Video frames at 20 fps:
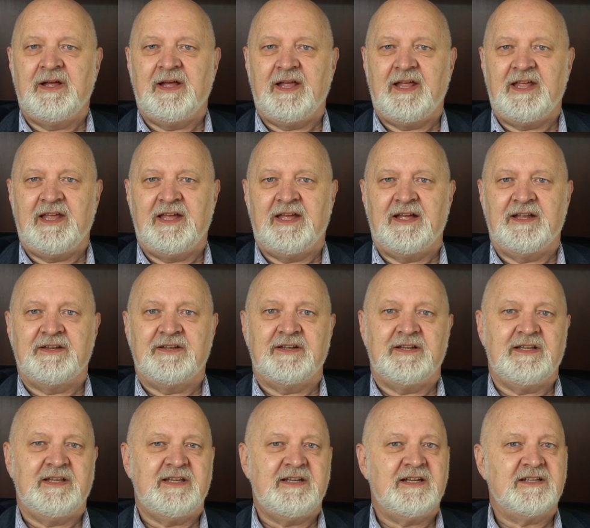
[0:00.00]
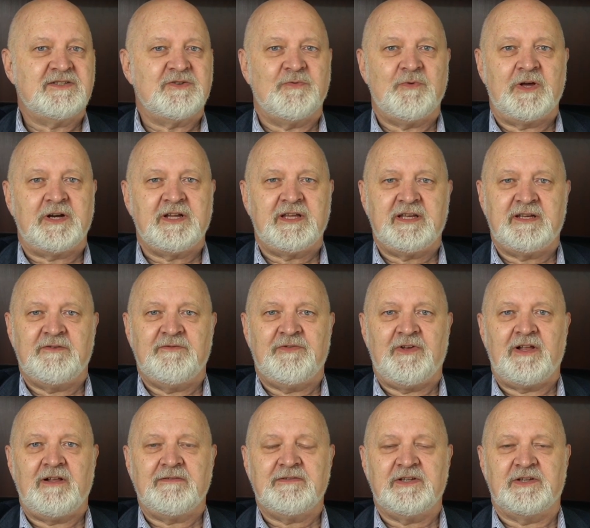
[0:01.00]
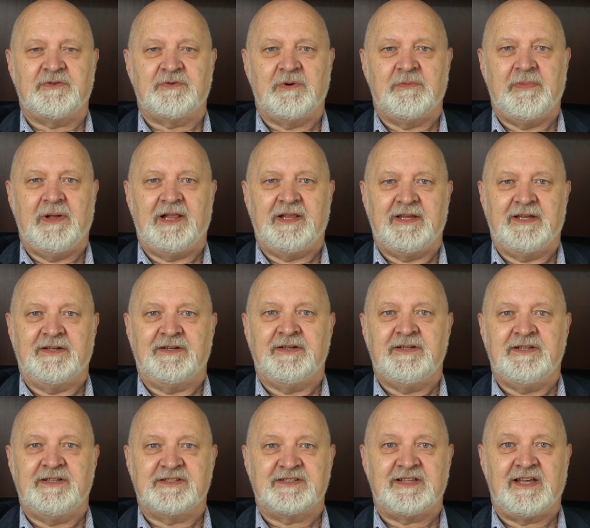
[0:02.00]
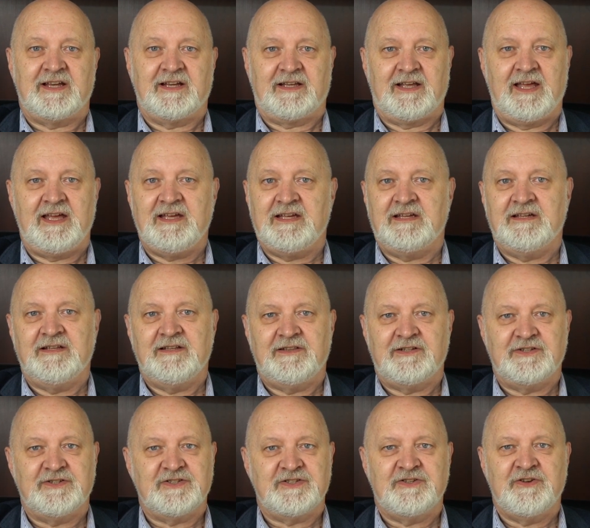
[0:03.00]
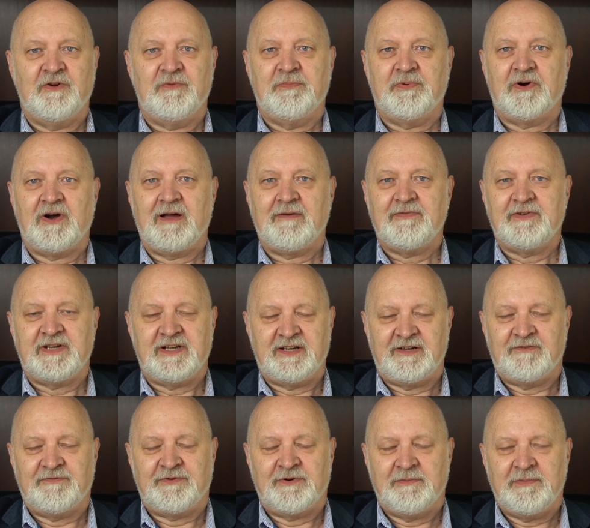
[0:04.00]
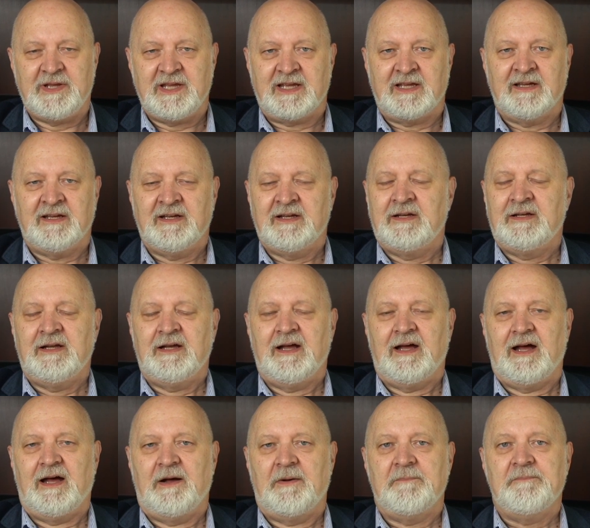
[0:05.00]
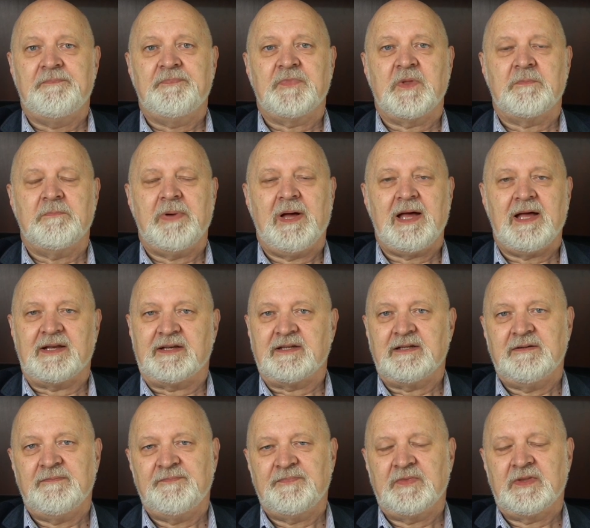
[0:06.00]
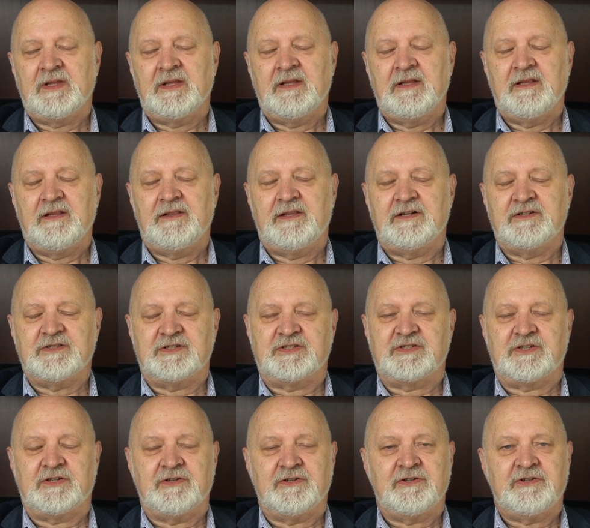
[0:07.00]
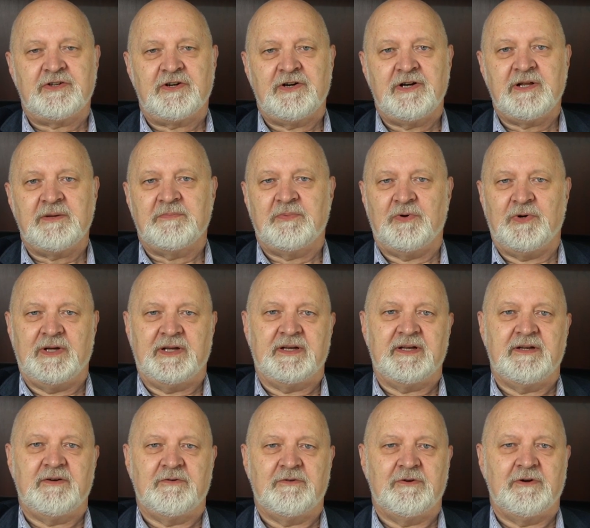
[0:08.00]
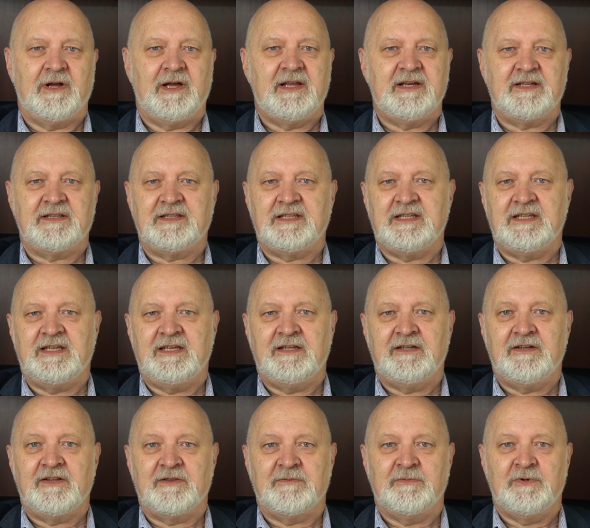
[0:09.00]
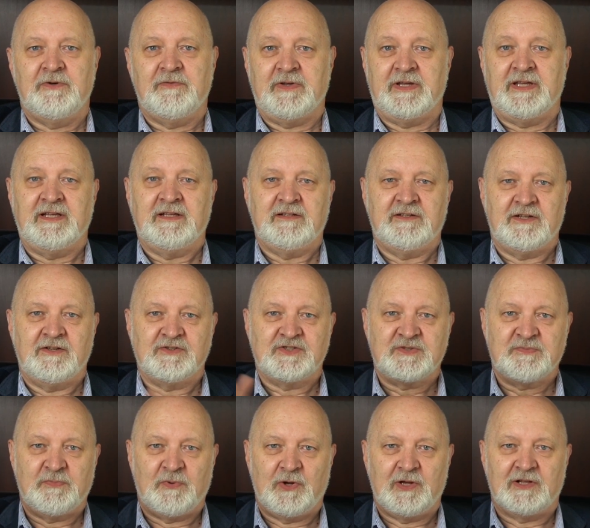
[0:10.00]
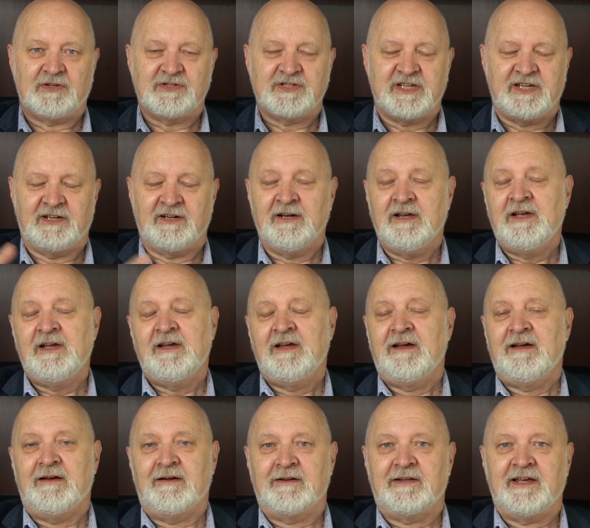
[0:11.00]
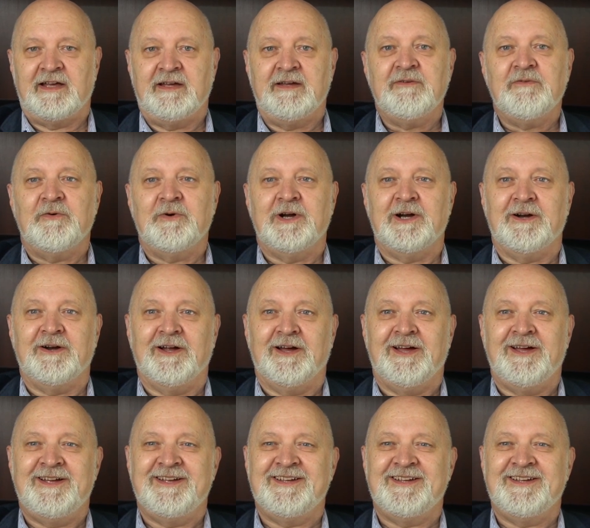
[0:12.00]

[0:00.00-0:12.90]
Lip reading: and he doesn't want to get involved in the rebellion. It's like, hey, there's no profit in it for me. But there's a certain turning point right at the end of the movie. No spoilers here, okay? Where